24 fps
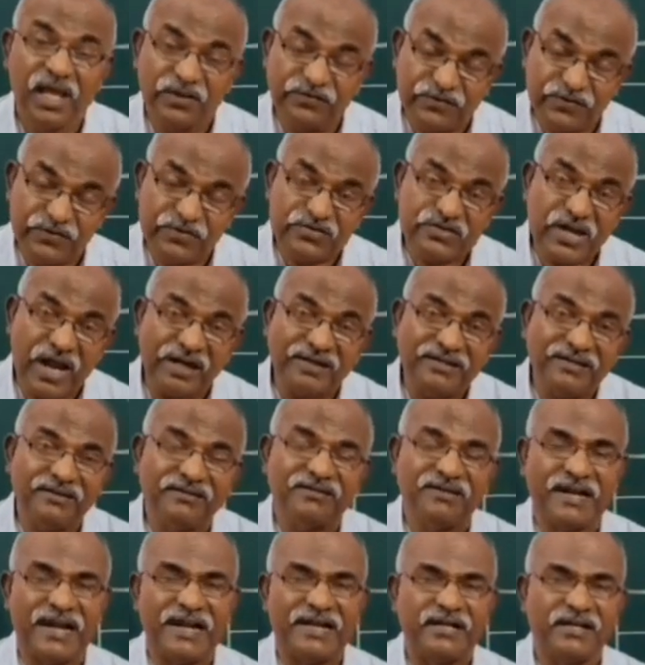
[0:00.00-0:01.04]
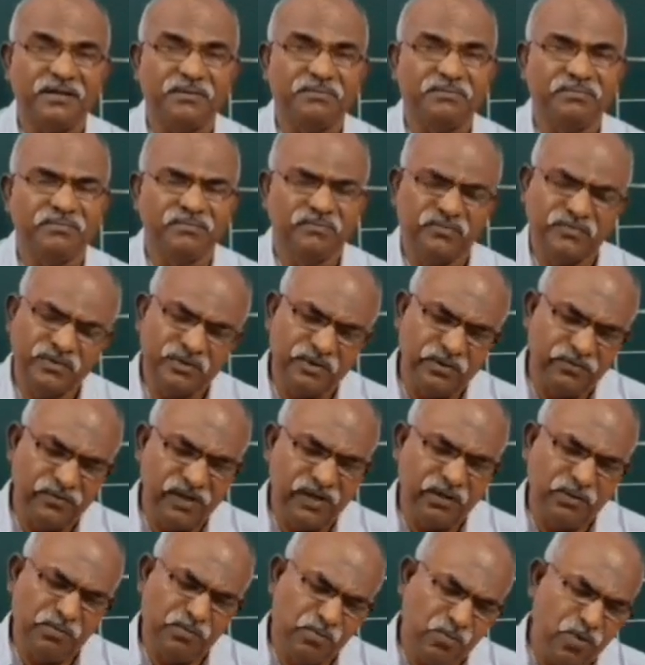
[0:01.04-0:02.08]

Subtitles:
If you start at random, you will